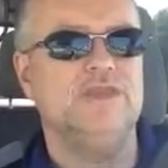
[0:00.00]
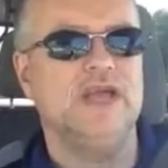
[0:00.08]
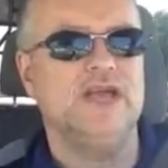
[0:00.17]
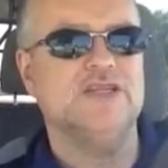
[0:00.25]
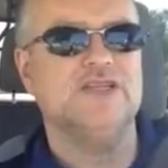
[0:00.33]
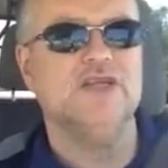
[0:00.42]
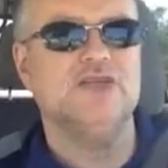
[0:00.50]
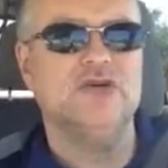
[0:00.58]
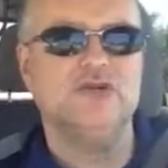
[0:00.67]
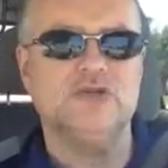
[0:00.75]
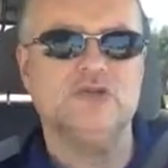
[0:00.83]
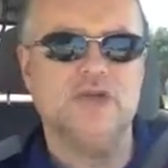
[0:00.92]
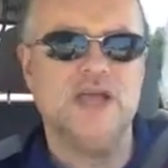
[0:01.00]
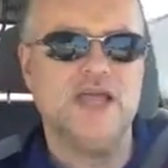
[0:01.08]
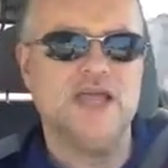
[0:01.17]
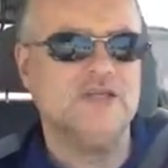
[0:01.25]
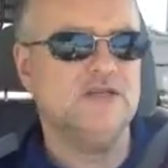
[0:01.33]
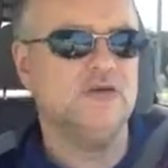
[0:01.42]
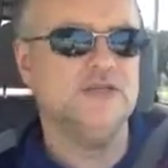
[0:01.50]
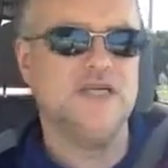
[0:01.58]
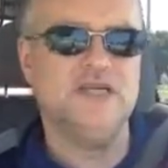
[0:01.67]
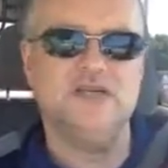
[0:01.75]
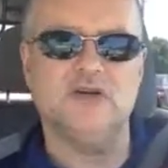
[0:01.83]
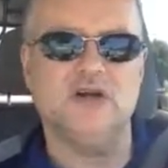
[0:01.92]
As they turn their head, of course,
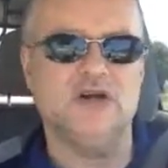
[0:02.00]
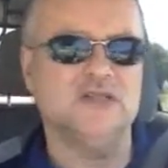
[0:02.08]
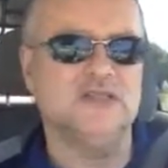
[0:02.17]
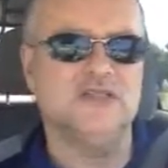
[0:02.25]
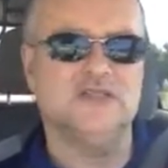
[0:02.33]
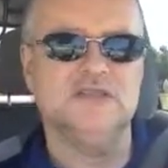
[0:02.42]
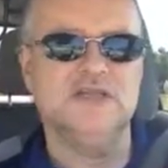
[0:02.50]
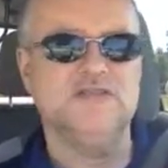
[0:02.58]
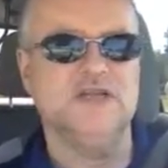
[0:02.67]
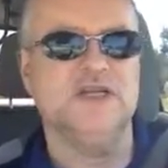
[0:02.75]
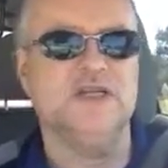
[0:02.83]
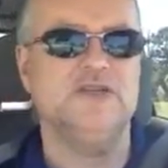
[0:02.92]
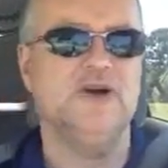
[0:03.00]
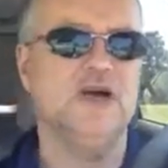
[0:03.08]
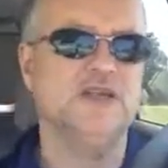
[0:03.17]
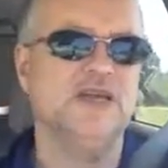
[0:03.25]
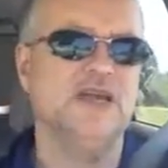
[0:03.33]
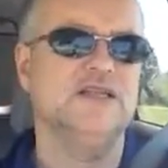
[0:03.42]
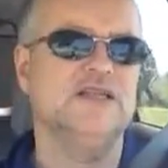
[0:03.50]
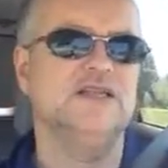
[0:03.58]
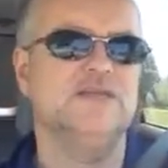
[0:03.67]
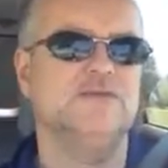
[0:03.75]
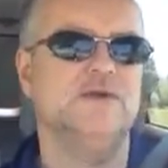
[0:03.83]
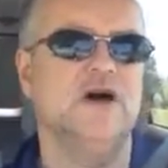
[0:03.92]
any dog, even a dog that
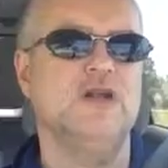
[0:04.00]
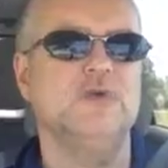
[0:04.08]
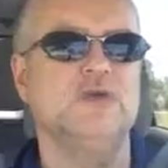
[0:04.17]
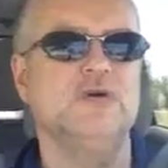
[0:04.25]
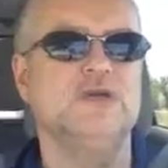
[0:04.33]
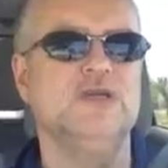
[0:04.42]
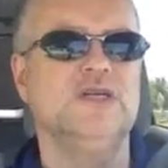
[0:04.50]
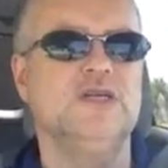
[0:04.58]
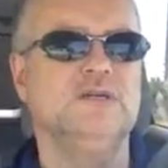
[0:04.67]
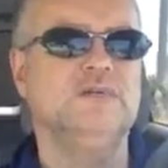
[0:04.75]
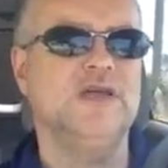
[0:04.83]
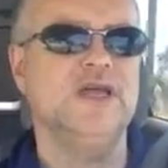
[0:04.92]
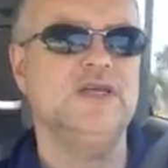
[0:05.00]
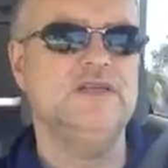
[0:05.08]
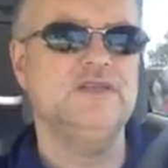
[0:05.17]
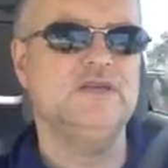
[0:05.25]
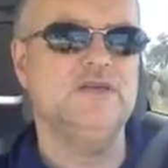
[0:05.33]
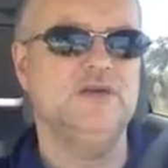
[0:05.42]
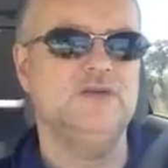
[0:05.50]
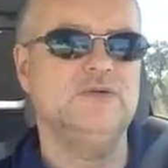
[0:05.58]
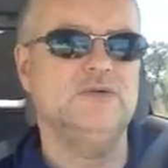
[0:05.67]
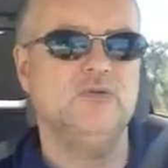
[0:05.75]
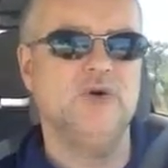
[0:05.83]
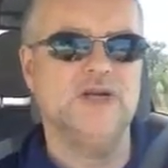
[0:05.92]
is a follower, may,
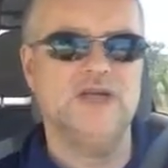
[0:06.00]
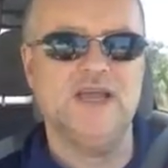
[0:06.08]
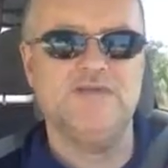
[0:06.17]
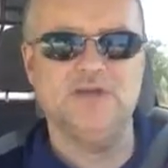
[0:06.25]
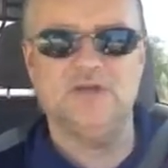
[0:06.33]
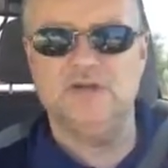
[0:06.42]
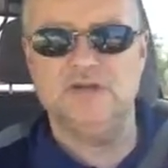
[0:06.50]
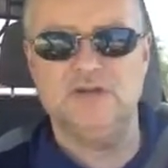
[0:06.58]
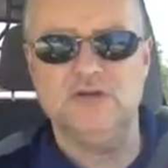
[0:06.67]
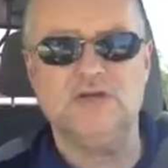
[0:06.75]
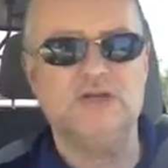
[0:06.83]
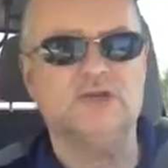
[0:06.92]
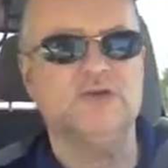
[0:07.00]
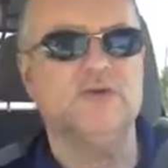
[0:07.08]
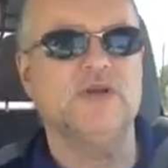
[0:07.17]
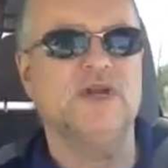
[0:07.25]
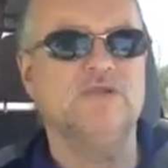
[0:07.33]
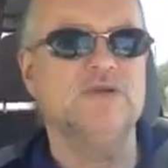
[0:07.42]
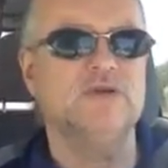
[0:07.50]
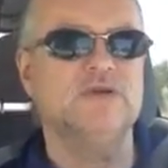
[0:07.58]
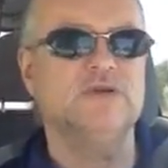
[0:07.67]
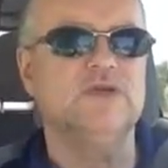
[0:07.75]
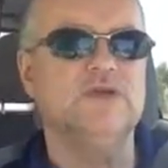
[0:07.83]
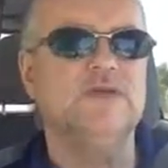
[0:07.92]
want to have a little look or
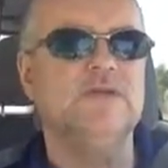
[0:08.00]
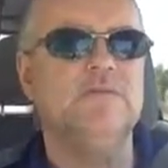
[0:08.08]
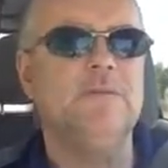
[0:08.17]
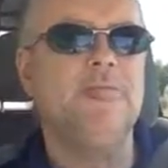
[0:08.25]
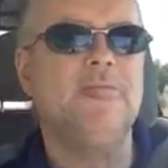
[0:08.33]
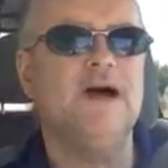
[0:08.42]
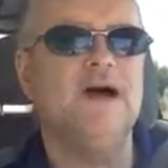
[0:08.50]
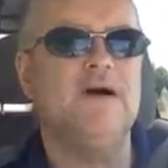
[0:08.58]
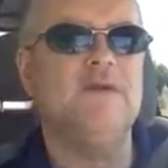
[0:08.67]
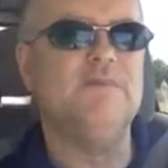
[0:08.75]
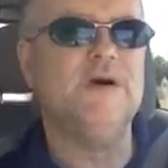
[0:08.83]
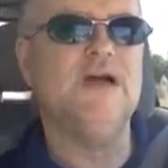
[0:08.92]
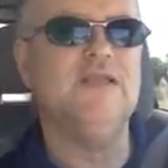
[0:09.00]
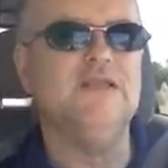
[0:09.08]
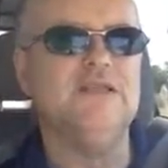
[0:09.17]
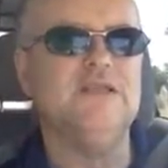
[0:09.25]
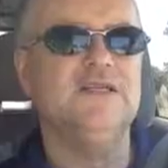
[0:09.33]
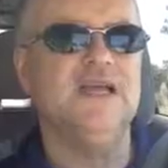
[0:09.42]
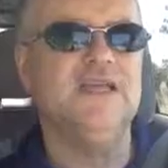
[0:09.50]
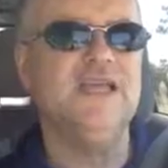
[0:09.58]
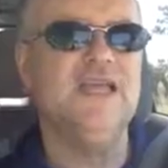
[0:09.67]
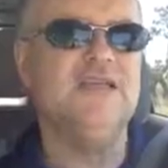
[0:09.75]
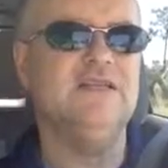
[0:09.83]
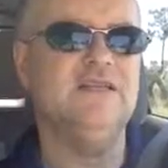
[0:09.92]
whatever. But
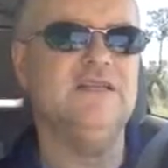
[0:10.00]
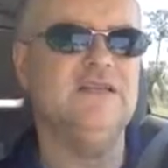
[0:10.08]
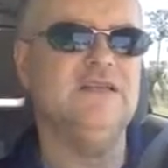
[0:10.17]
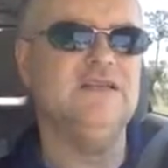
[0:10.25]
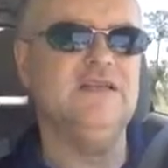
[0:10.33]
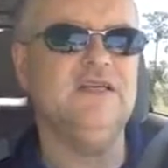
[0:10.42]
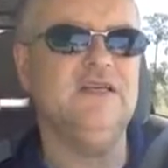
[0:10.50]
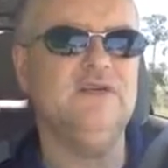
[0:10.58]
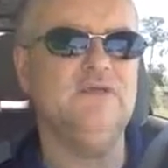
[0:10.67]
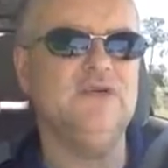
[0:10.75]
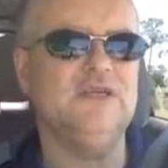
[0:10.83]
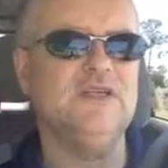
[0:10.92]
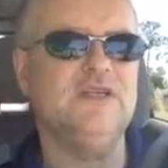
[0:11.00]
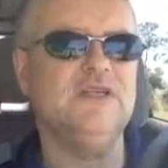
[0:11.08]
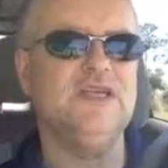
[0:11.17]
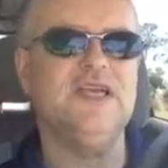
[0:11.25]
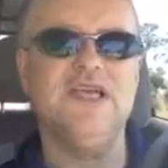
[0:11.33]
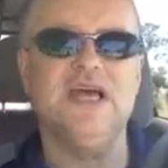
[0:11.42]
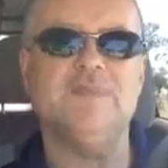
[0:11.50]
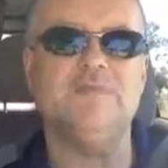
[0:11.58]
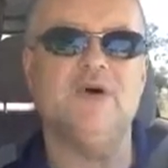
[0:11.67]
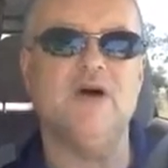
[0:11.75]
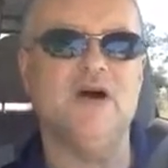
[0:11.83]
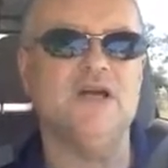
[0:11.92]
again, the really thing to key
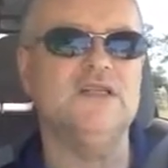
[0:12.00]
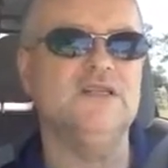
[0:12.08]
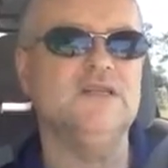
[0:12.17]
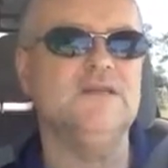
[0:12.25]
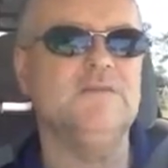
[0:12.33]
up on